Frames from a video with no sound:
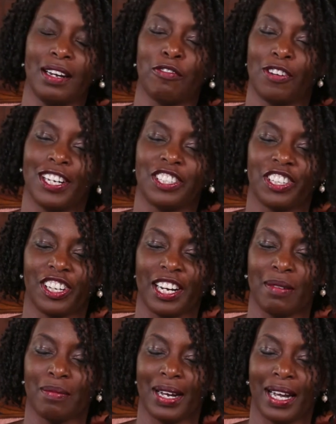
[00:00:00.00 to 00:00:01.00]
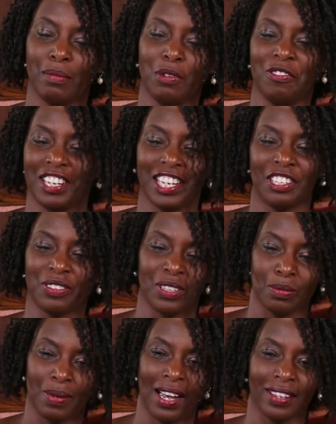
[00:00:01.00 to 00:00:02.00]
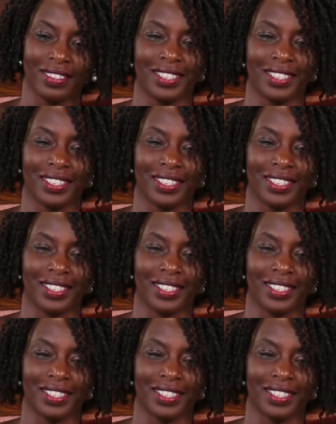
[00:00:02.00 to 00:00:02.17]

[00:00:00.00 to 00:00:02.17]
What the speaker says: influential in my moving into this part,